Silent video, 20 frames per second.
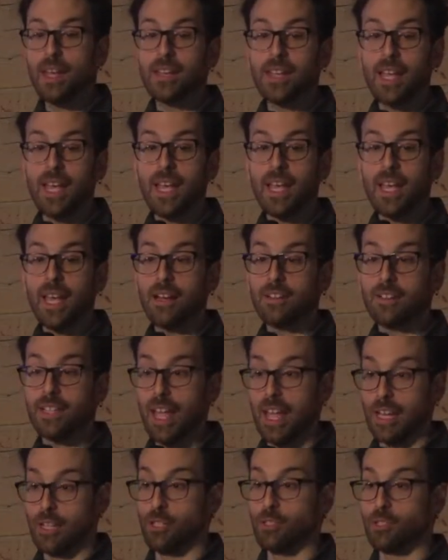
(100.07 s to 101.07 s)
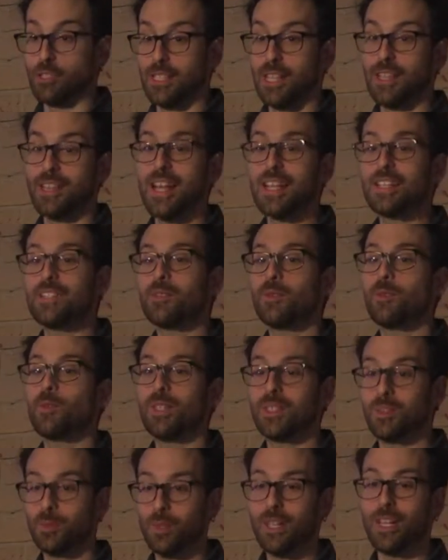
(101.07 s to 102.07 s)
they are diagnosed, and that's
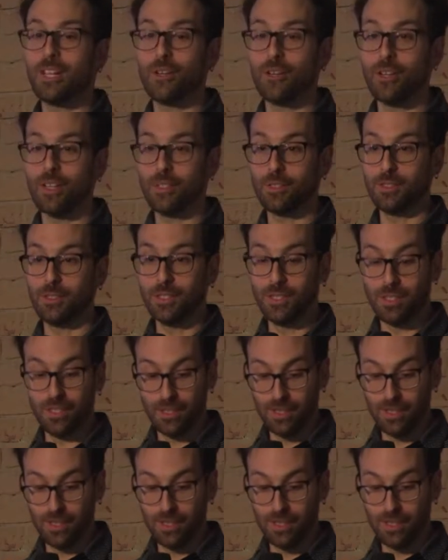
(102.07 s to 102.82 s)
what we are gonna do.